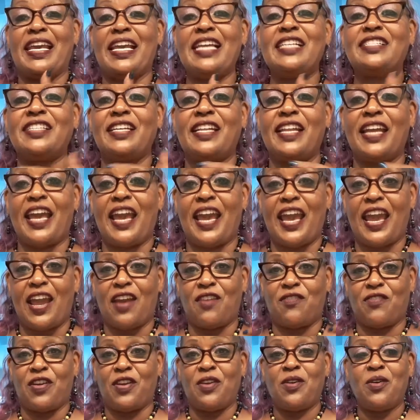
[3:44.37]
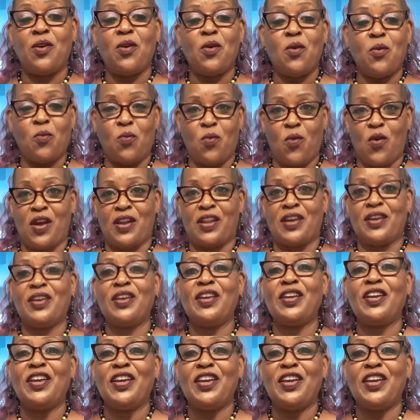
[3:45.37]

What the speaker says: each and every one of